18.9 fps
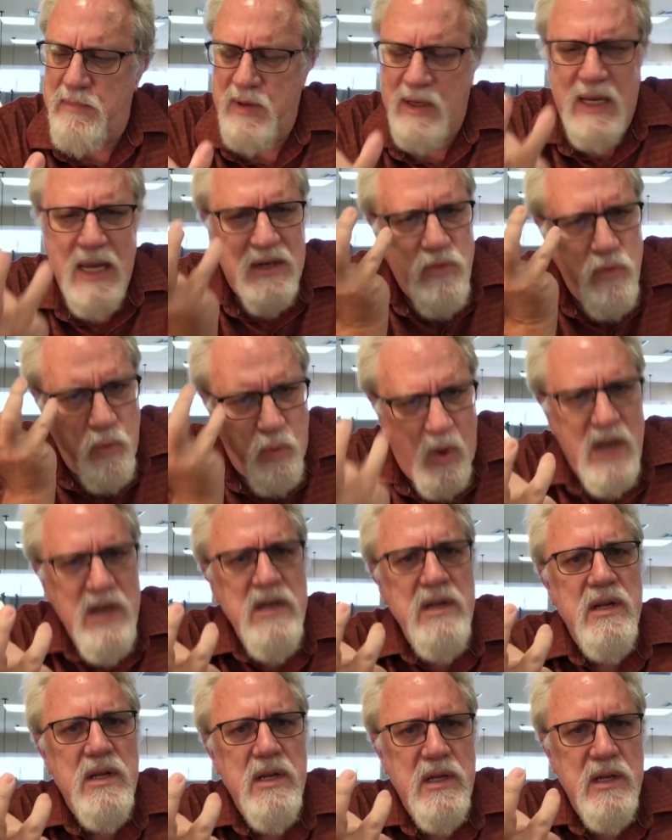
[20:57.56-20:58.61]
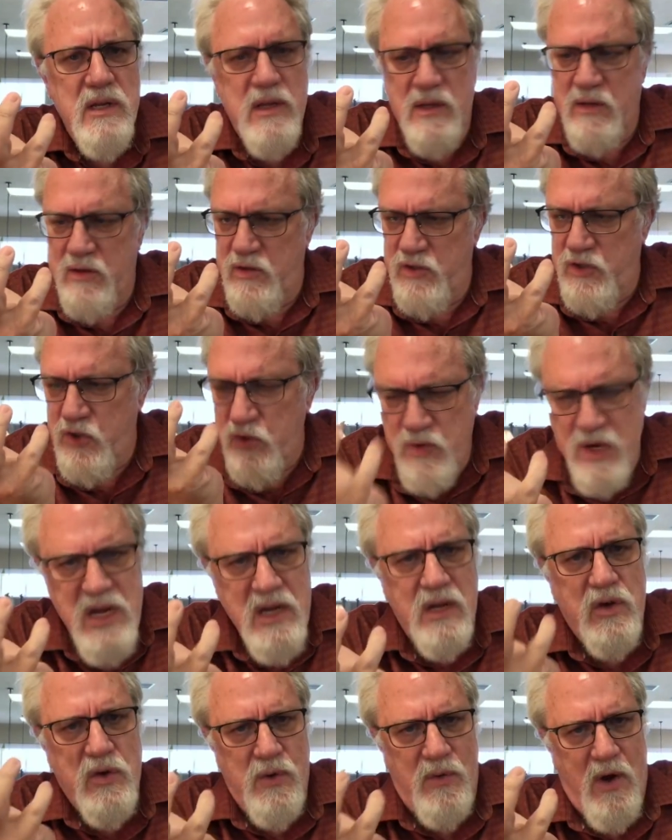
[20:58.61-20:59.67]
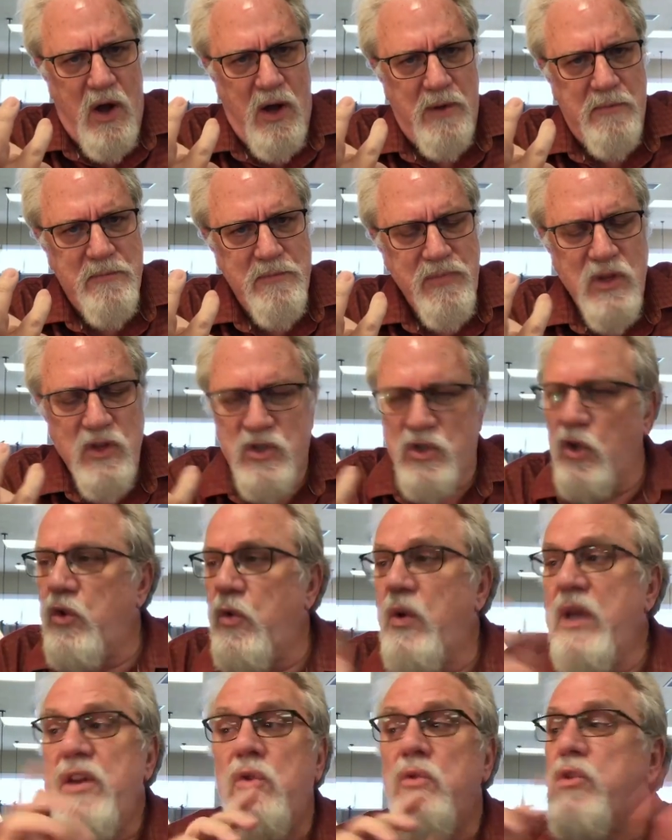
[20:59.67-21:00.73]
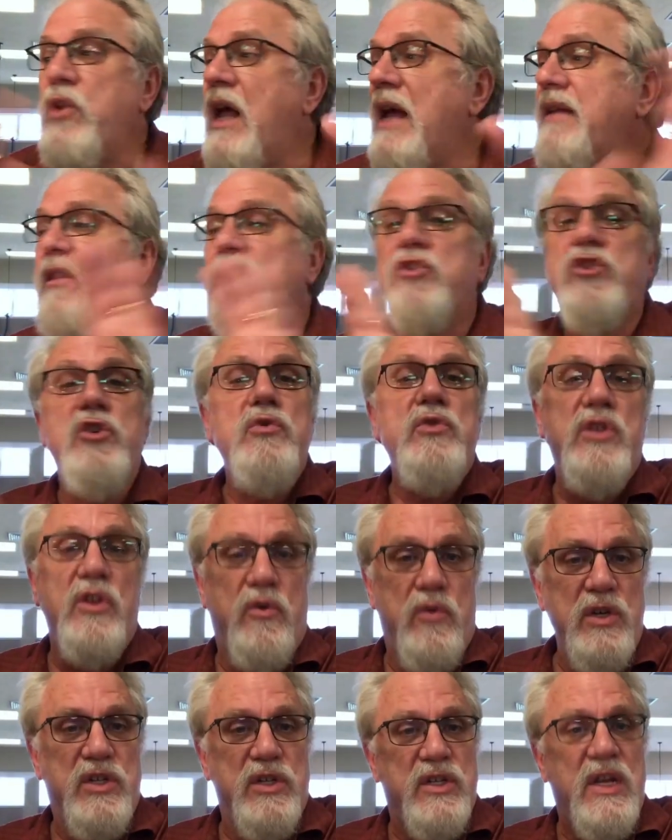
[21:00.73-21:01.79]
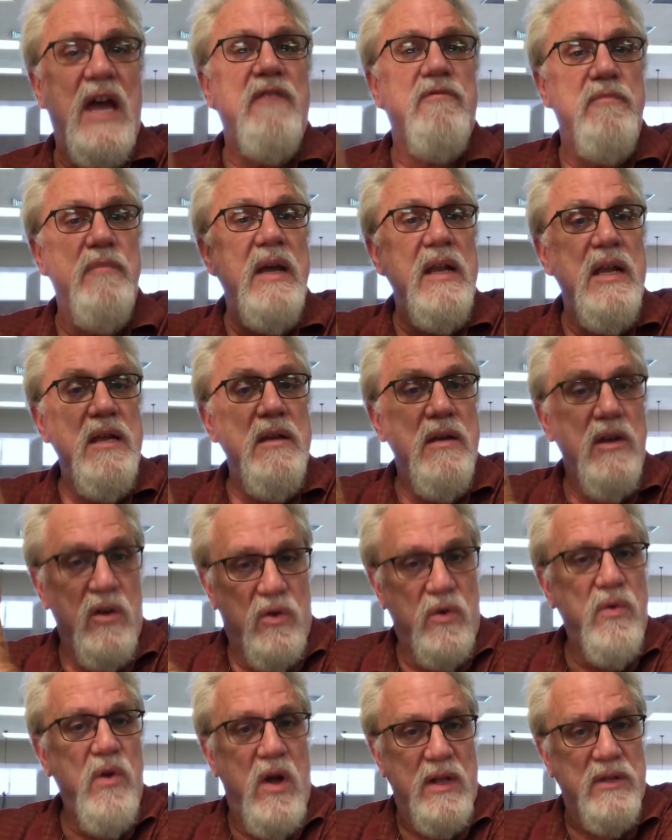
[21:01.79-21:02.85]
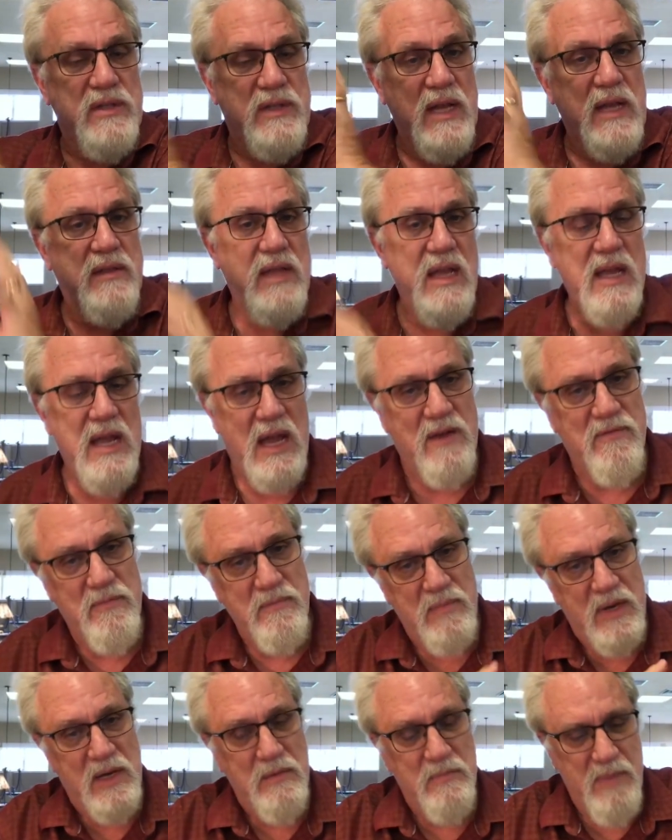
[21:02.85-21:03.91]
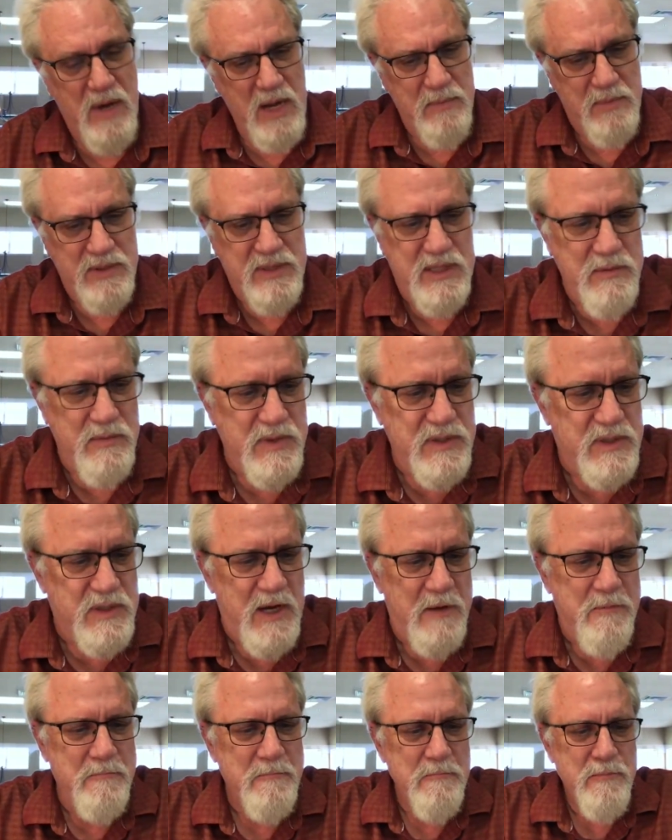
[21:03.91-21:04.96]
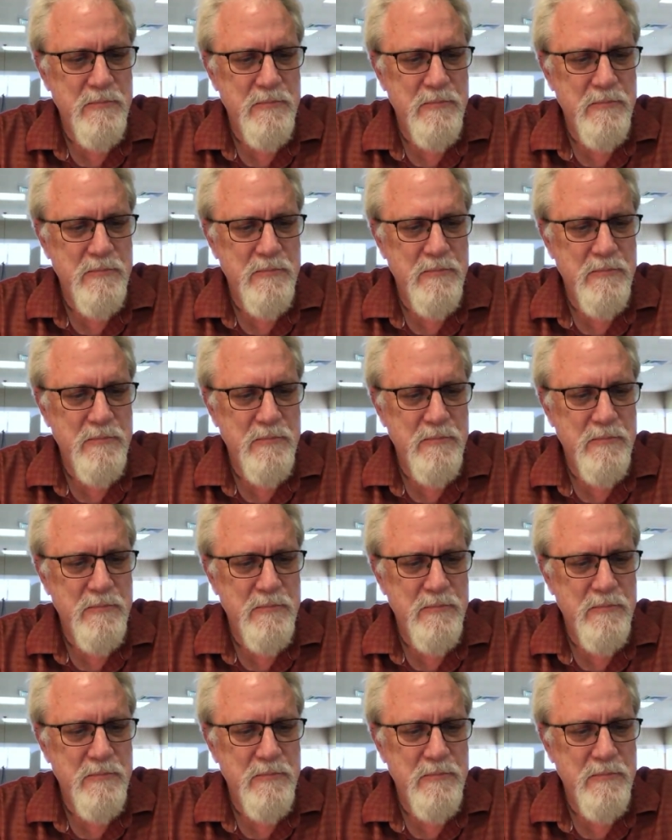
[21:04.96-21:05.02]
get one unique Quran, so that we don't, like the Jews and Christians, have many Qurans like they have many Bibles, he was saying.